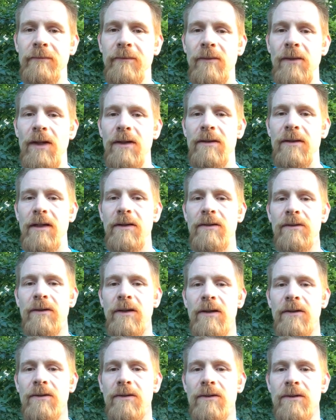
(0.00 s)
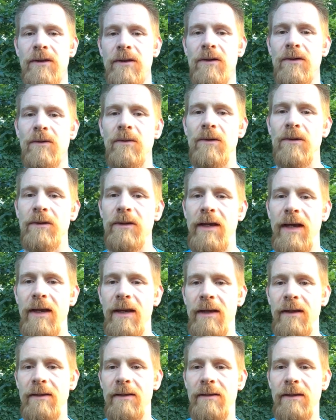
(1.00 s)
Because I know Dinosaurs Terror World
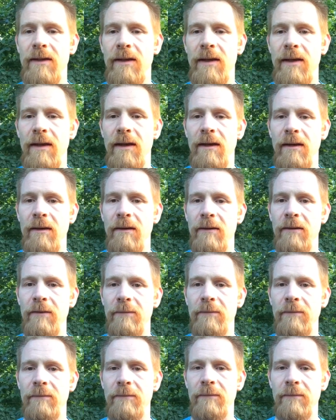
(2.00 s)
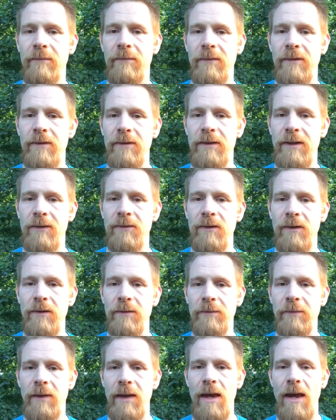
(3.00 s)
has several.
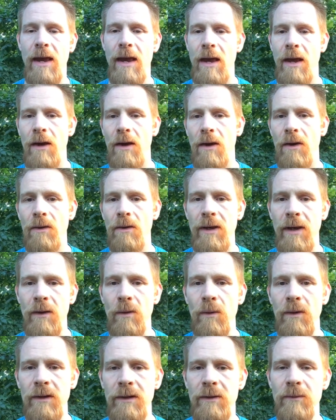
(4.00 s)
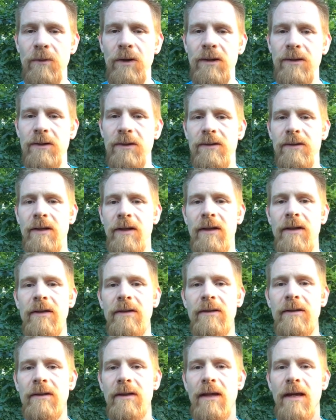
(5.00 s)
Okay, William Russell
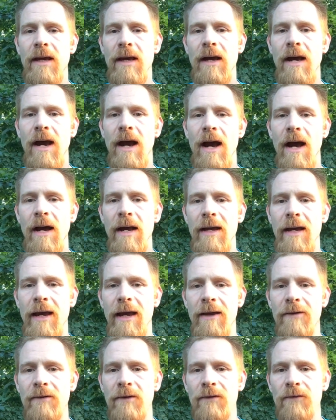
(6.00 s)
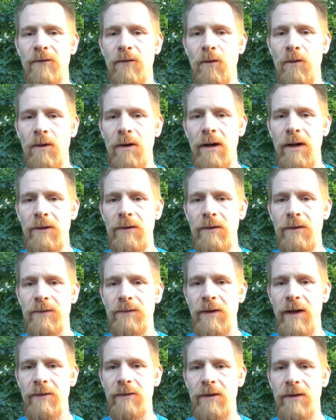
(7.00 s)
says, I have a 400 to
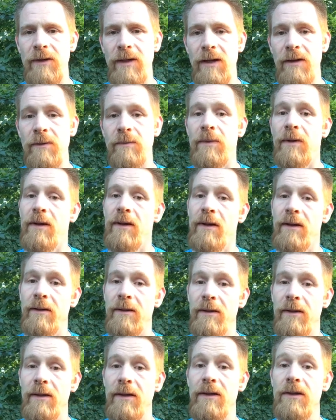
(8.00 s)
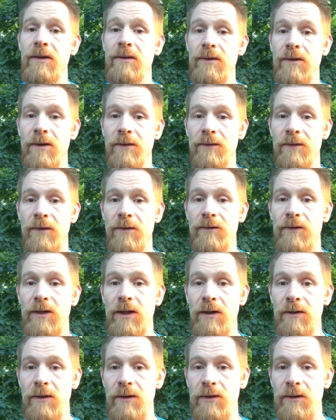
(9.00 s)
500 gallon pond in Houston full of
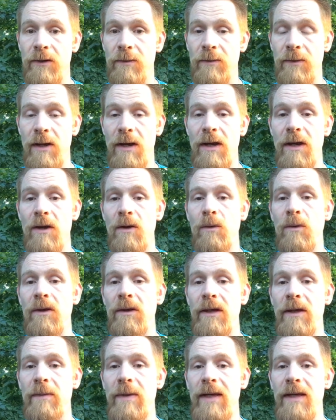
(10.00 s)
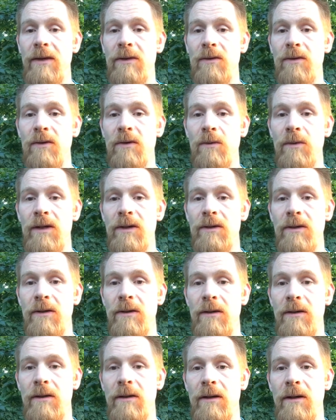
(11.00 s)
cherry shrimp. Will they make it through the winter?
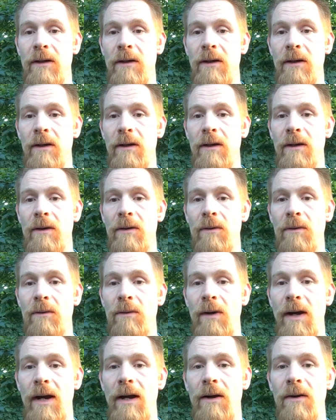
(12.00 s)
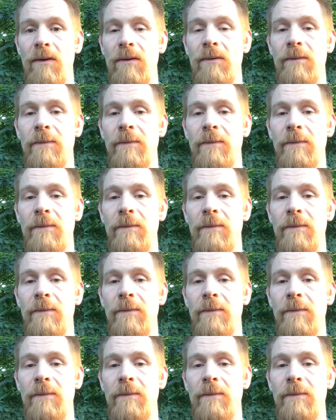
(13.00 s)
Wow.